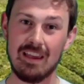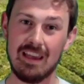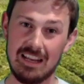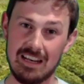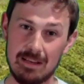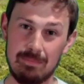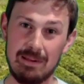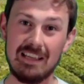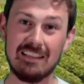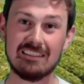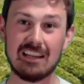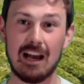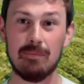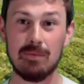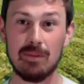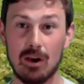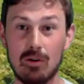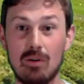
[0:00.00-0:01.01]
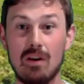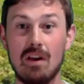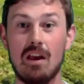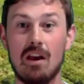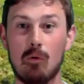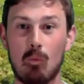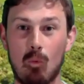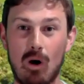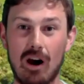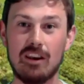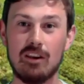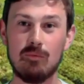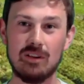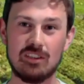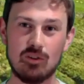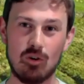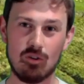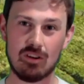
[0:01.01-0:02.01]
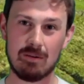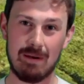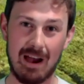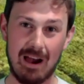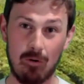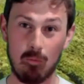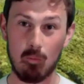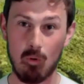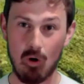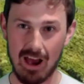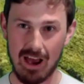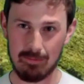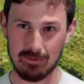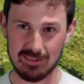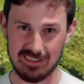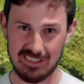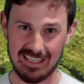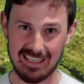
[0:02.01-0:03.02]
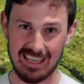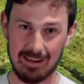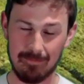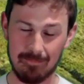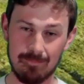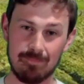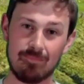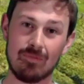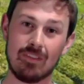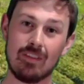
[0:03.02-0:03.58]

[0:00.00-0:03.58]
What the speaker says: In the meantime though, why don't we talk about what I was digging?